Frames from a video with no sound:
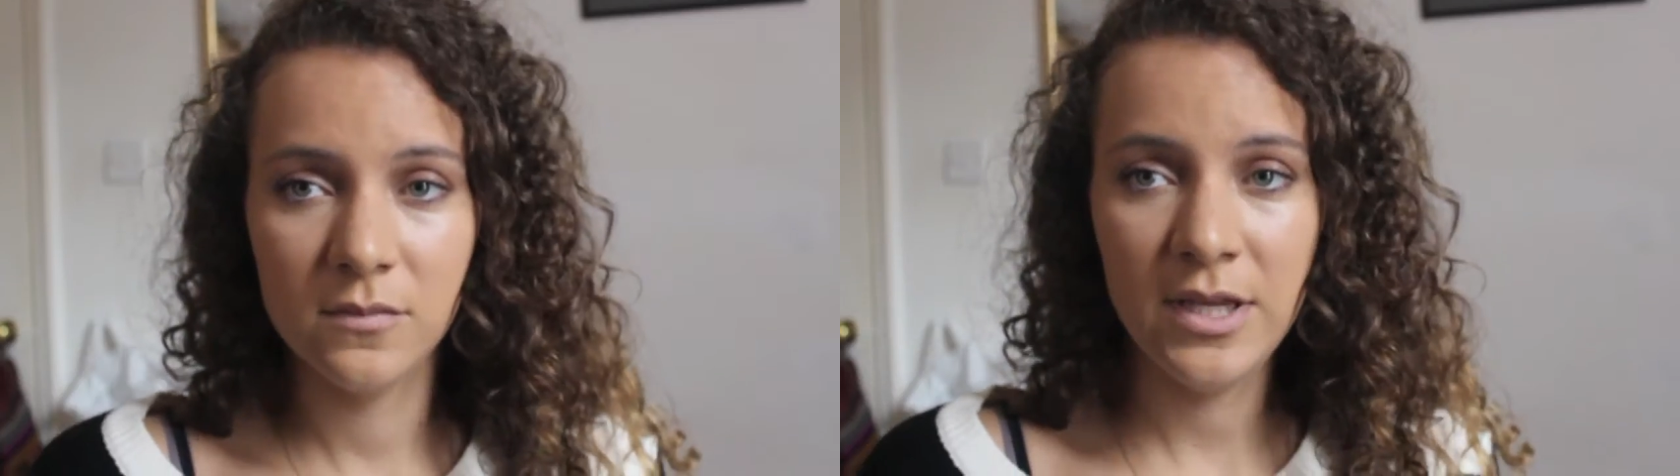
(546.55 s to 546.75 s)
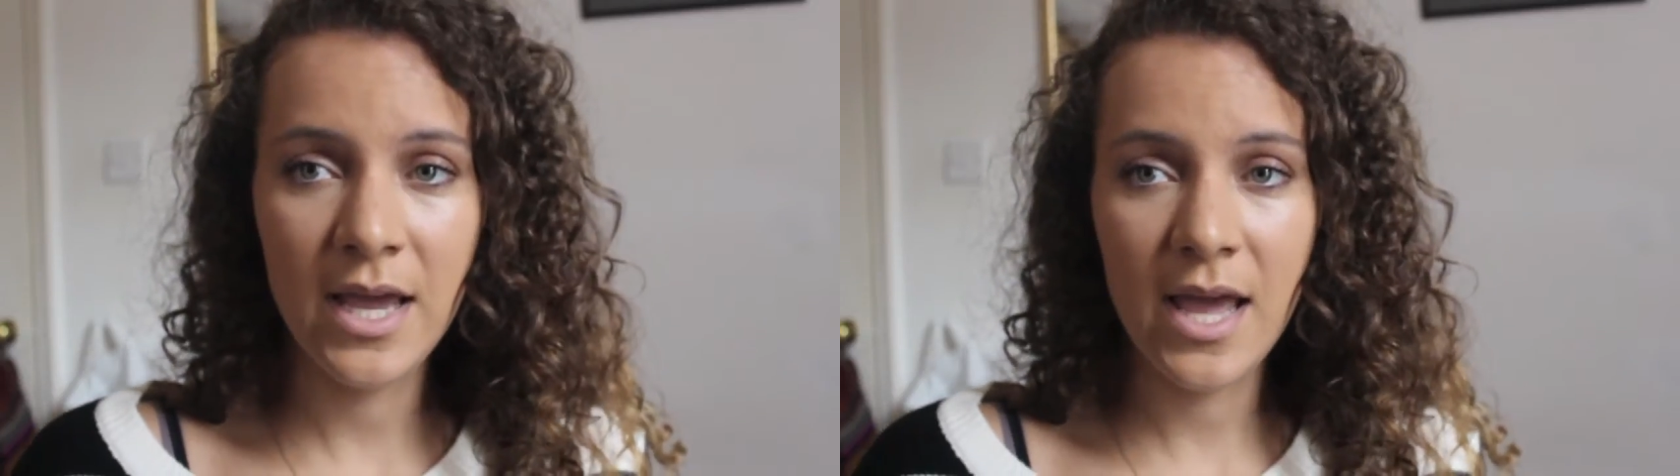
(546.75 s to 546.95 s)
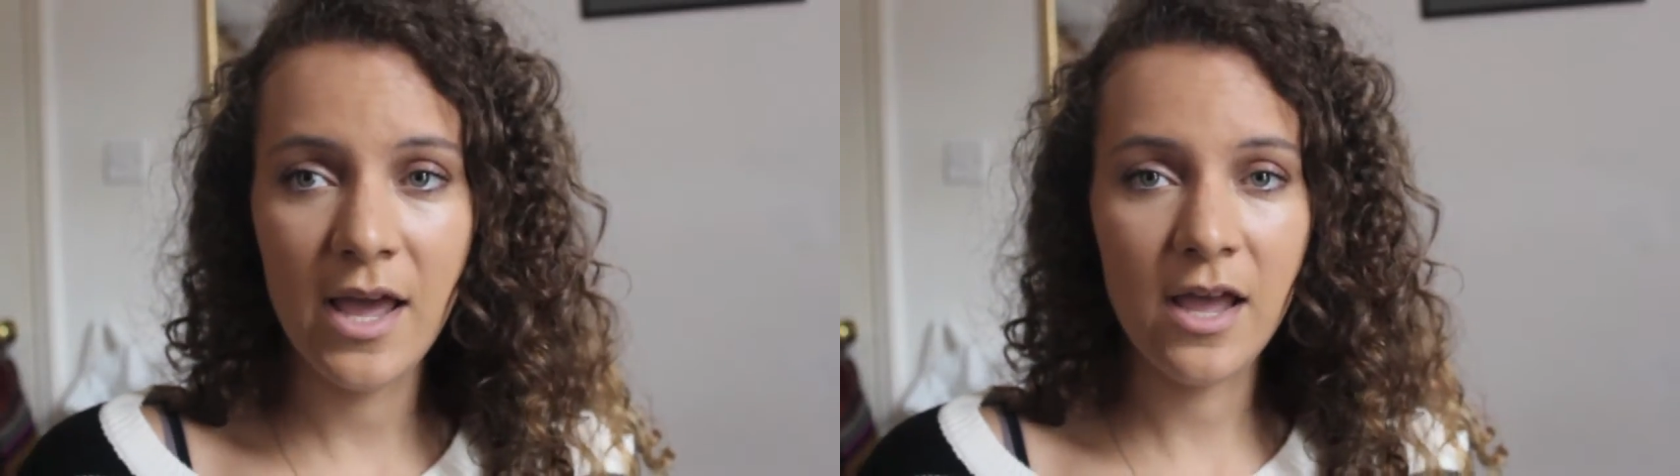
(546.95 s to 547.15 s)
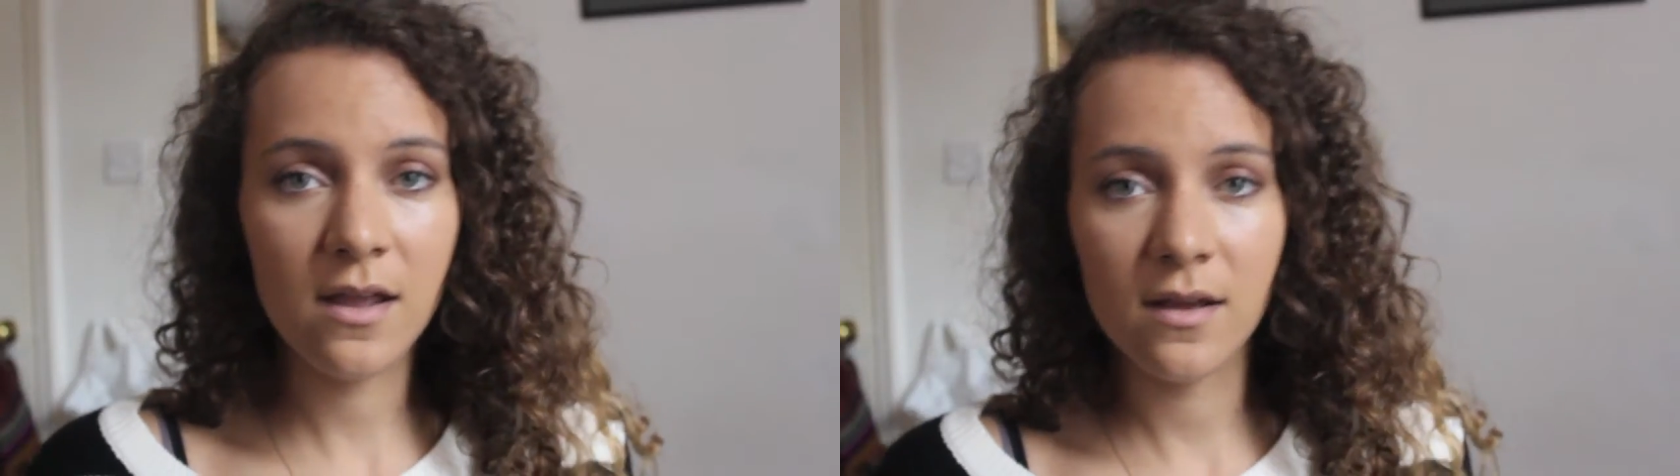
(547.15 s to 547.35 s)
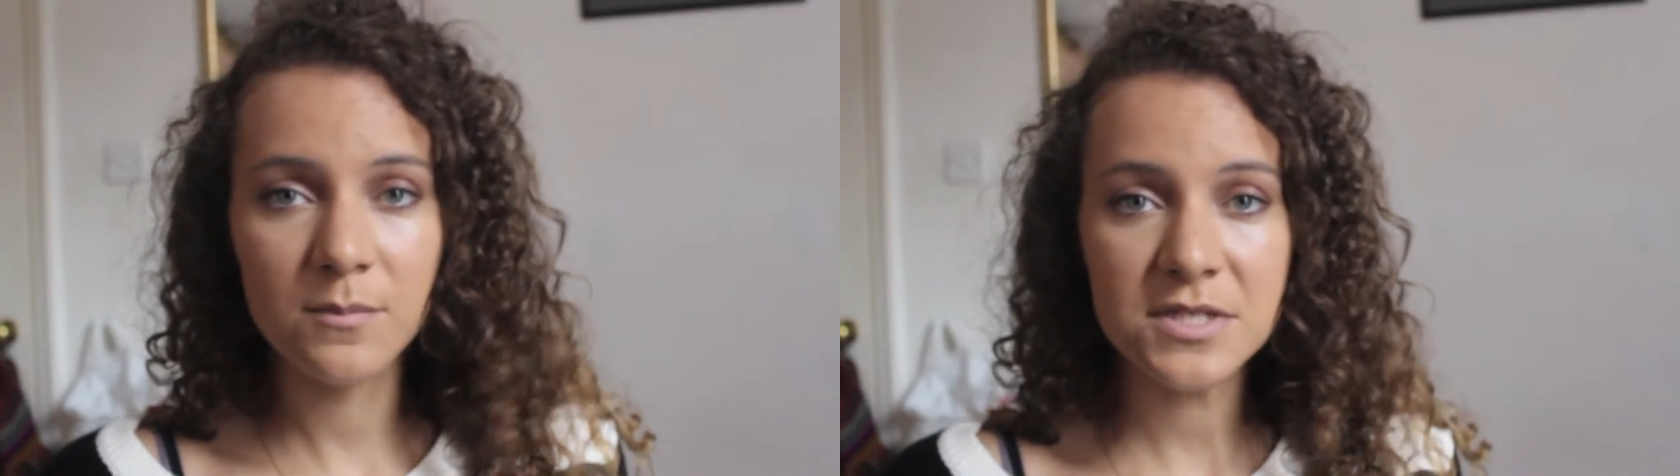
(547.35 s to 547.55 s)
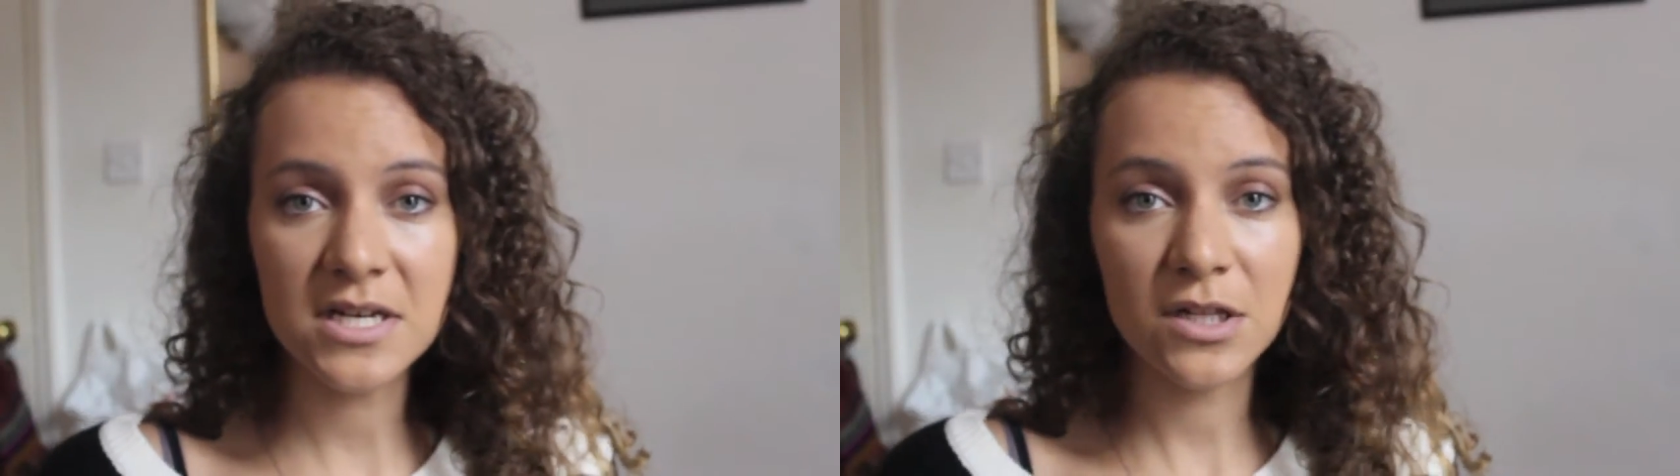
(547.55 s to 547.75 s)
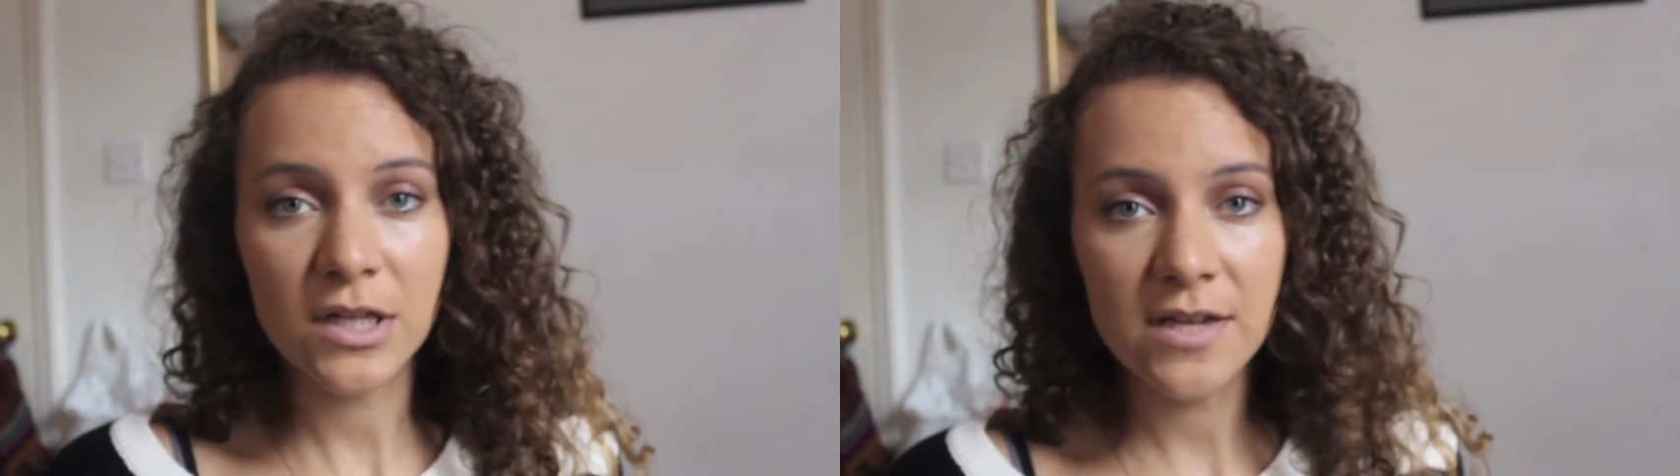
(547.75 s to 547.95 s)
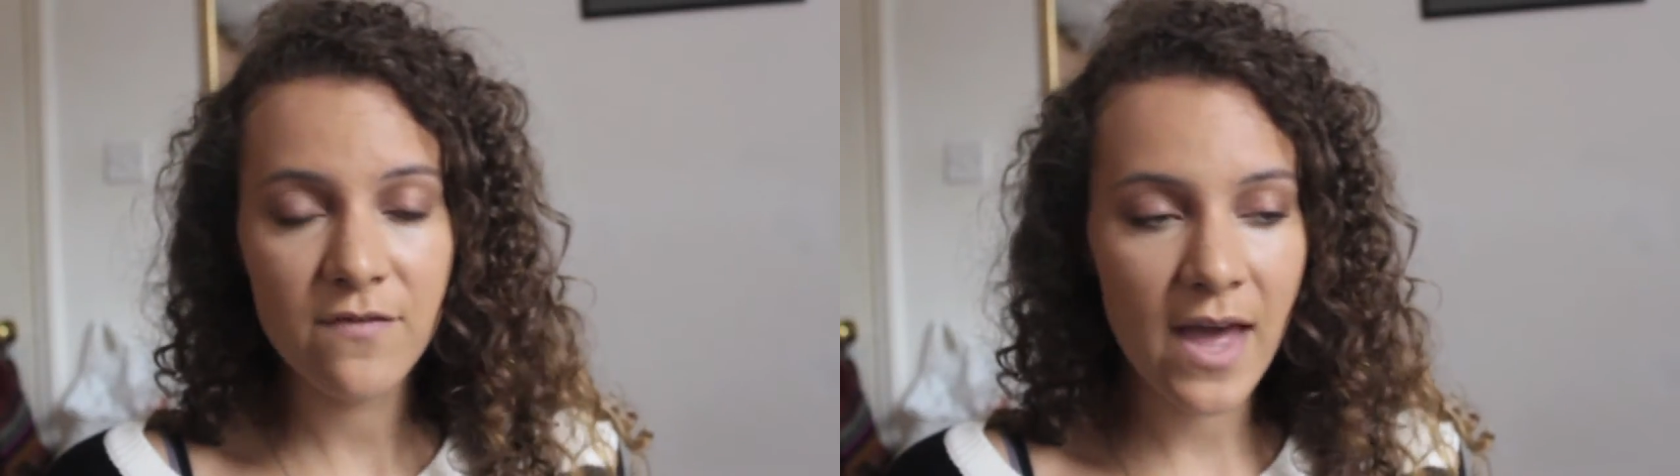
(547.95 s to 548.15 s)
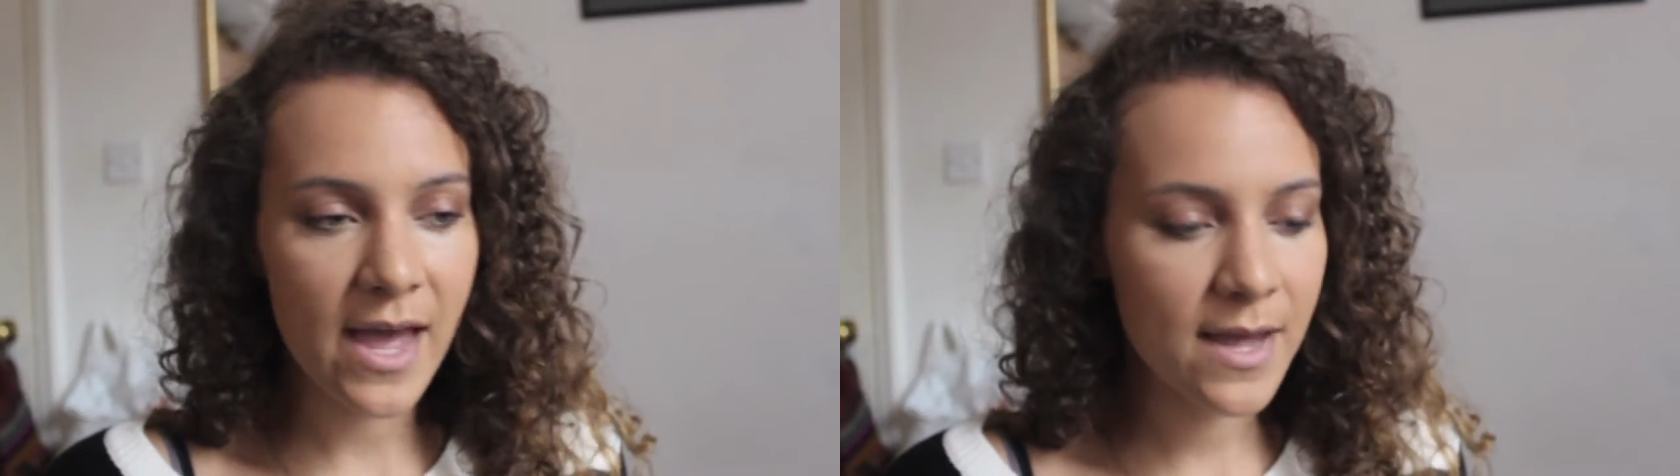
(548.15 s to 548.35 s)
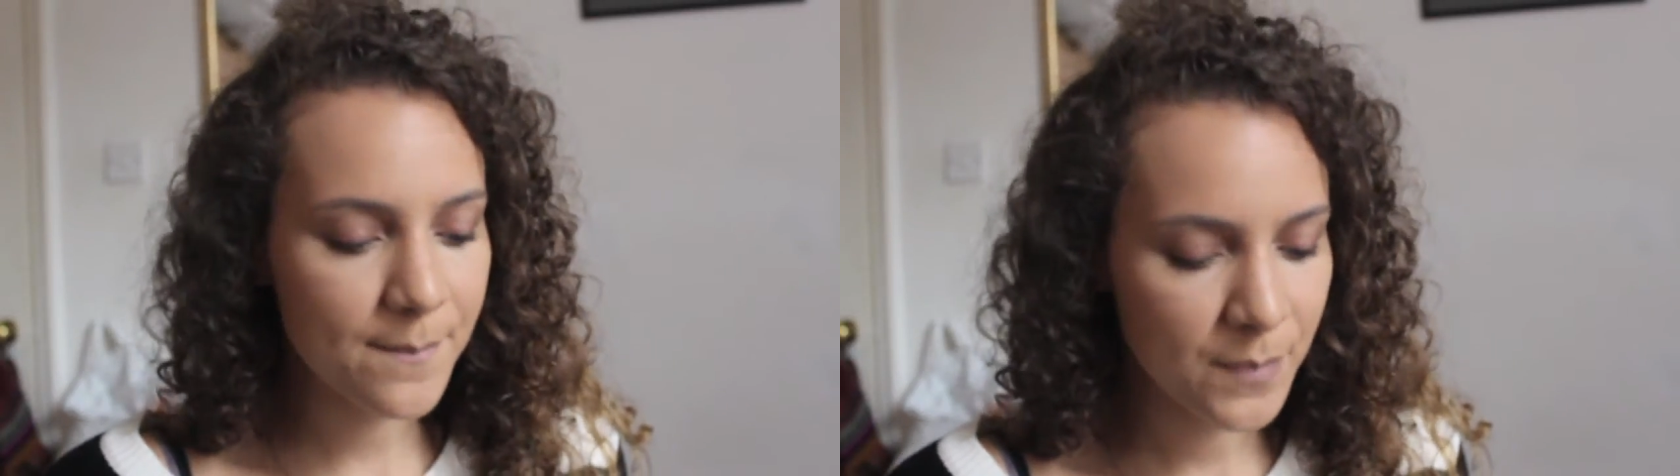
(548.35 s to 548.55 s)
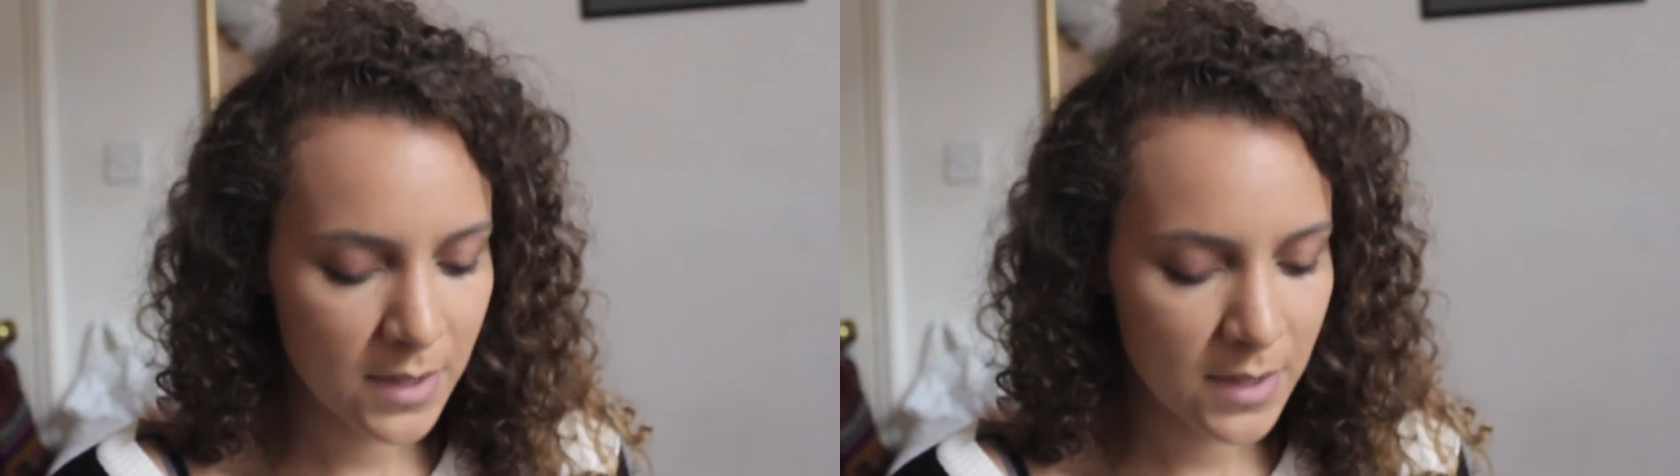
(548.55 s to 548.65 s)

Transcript: Yeah, I'm just gonna leave that.